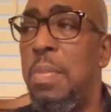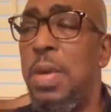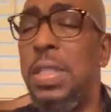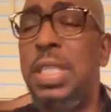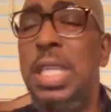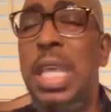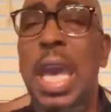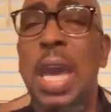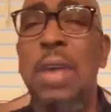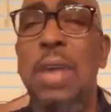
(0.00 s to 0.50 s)

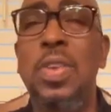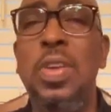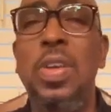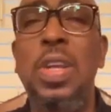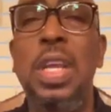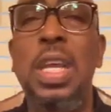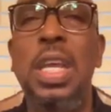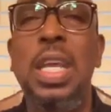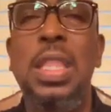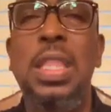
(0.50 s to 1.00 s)
but see,
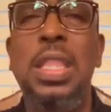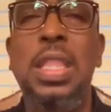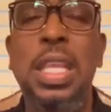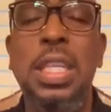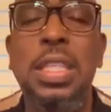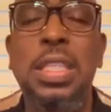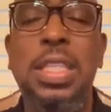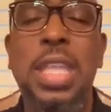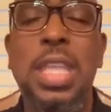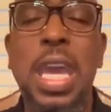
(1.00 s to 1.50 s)
after
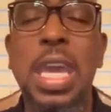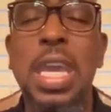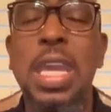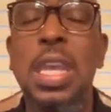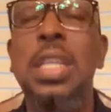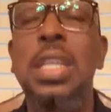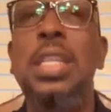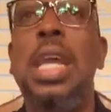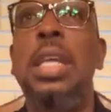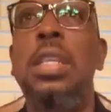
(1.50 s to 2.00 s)
this
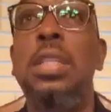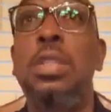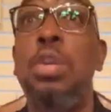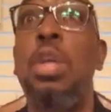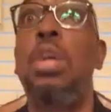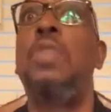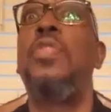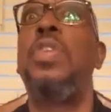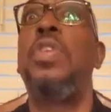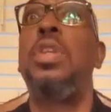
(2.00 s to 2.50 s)
day, that
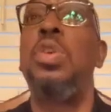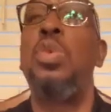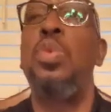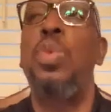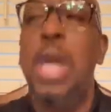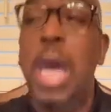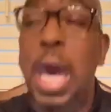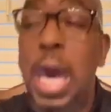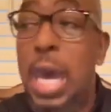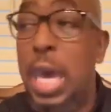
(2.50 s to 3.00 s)
servant
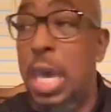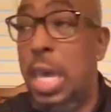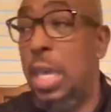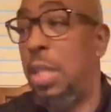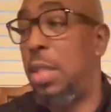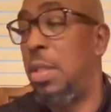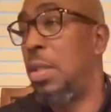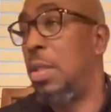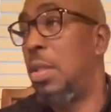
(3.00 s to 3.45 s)
knew God.